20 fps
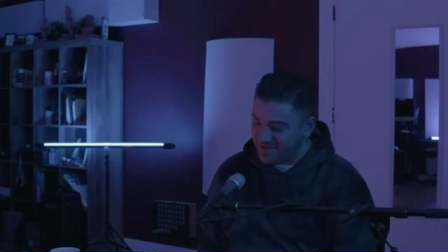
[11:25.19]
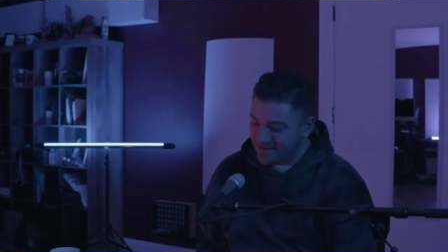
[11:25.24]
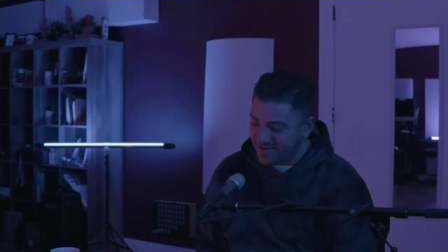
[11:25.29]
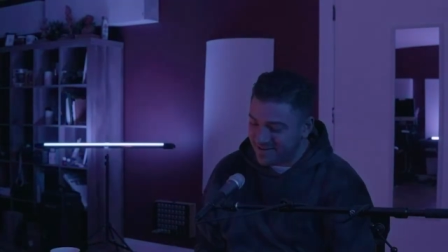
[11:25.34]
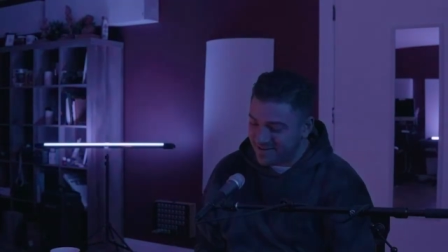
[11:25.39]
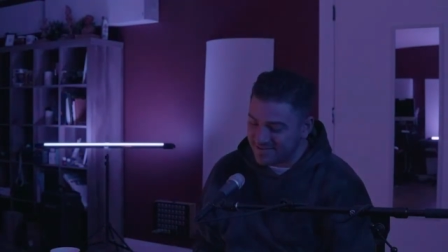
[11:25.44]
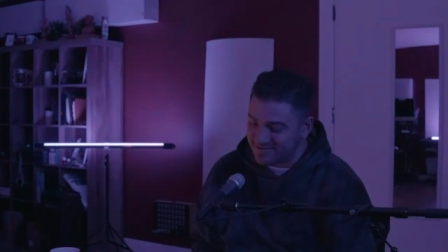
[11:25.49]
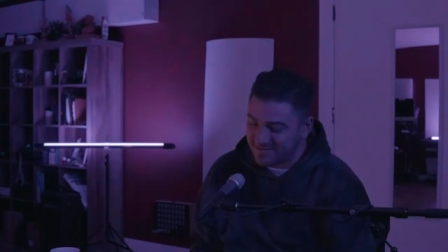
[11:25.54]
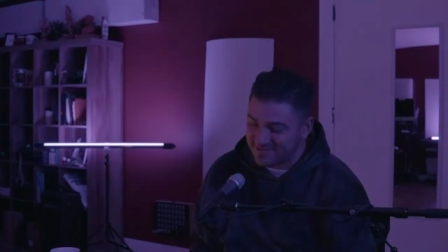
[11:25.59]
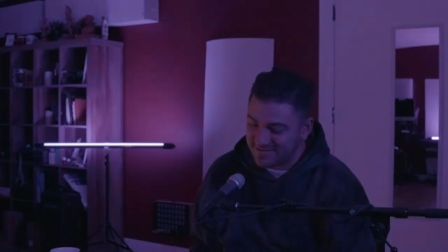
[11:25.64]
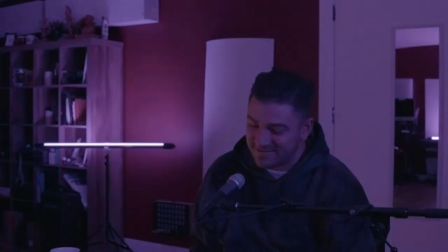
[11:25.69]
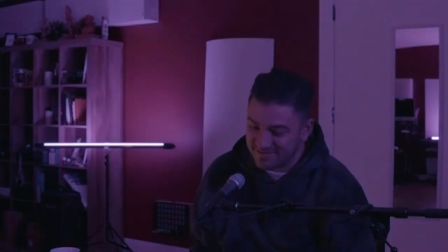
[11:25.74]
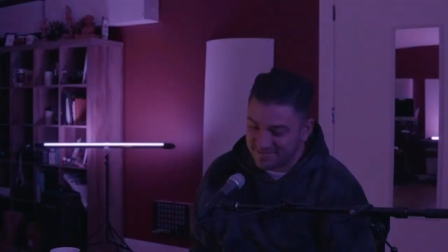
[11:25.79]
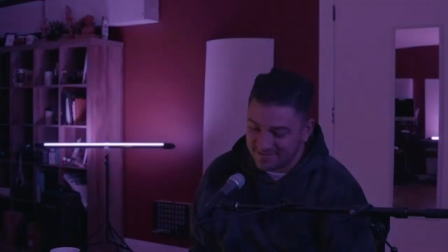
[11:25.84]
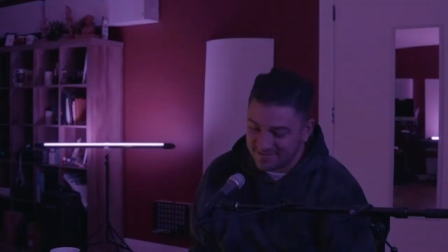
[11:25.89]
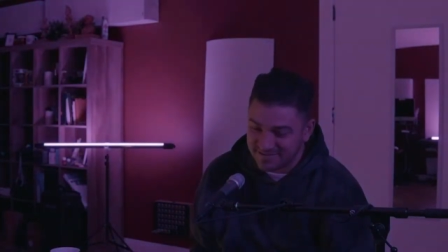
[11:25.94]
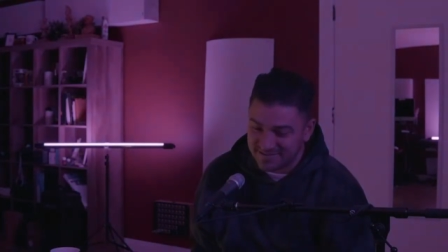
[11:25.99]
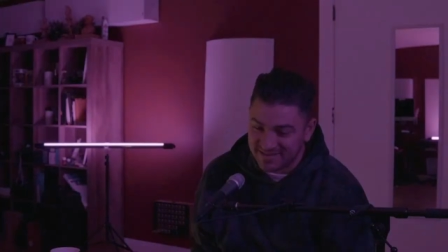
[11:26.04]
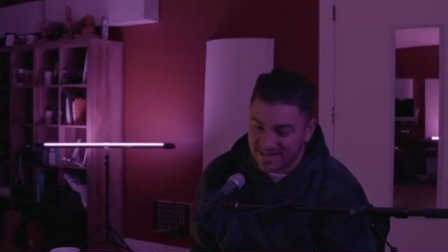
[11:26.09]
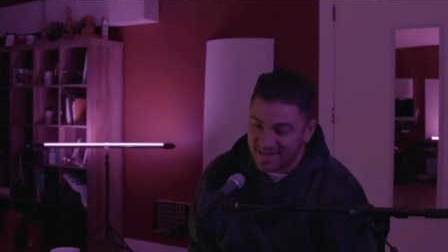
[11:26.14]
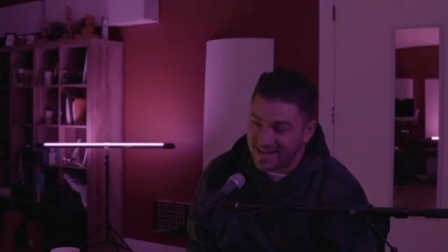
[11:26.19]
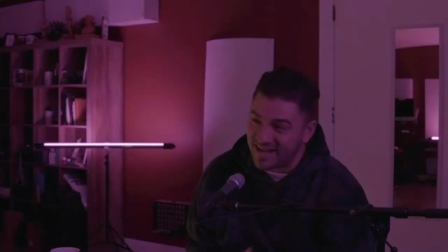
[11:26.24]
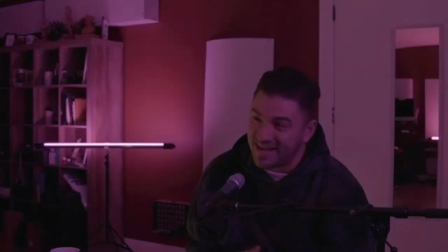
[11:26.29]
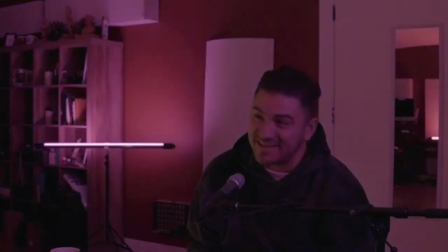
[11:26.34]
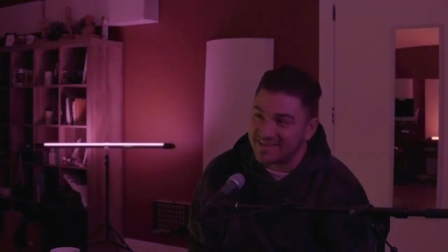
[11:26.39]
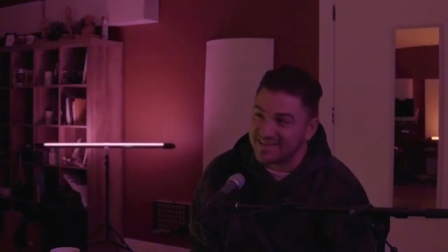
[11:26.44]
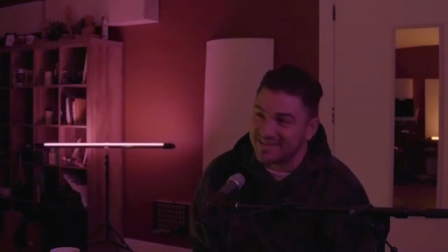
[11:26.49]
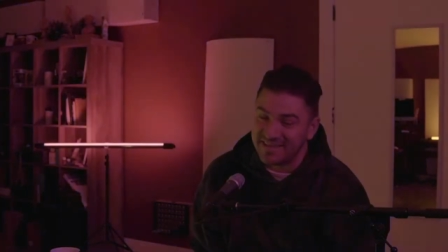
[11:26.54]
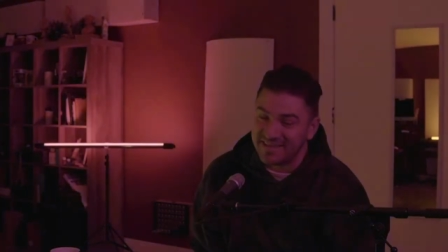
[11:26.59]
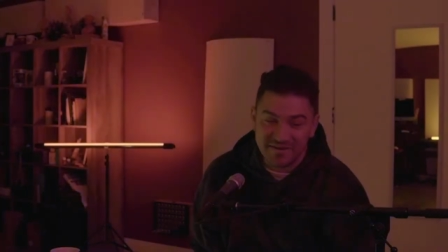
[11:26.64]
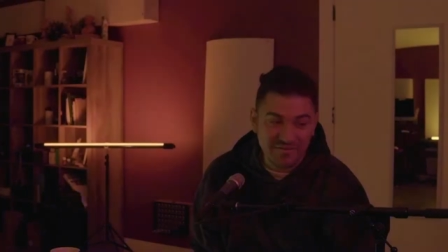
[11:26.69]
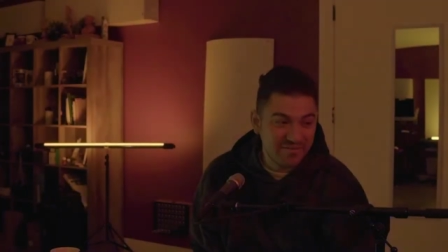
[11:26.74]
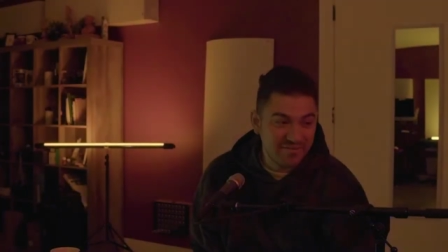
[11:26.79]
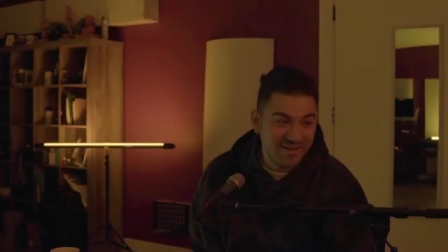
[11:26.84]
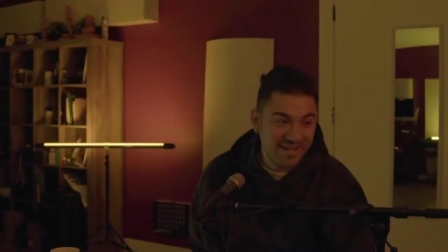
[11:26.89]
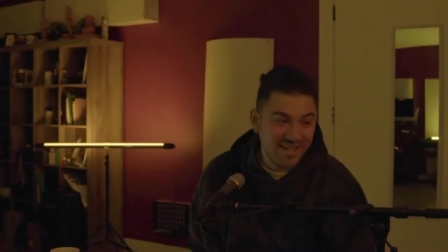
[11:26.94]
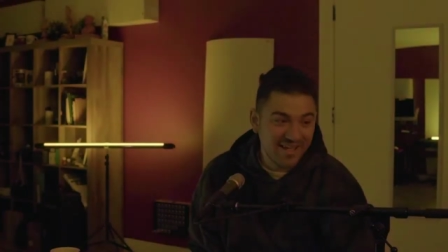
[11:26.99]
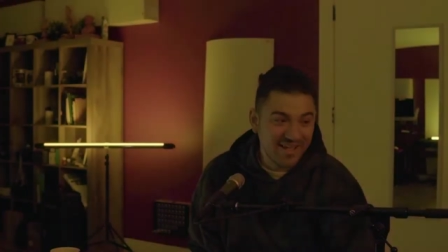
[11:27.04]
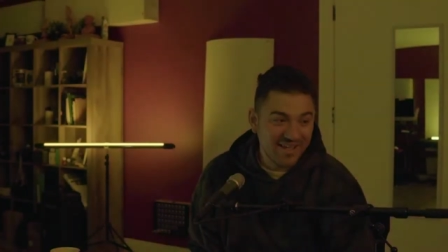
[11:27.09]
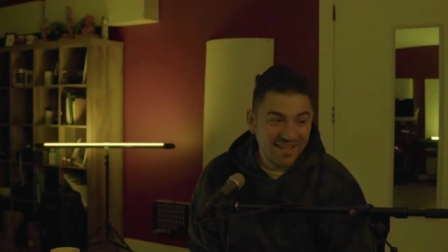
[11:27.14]
Because once I got that, they were
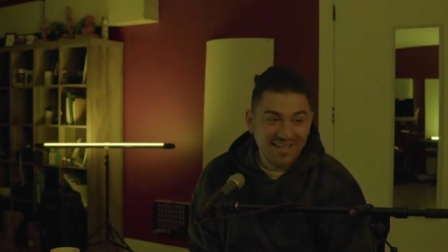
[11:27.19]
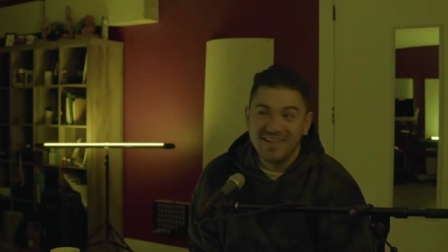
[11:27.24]
like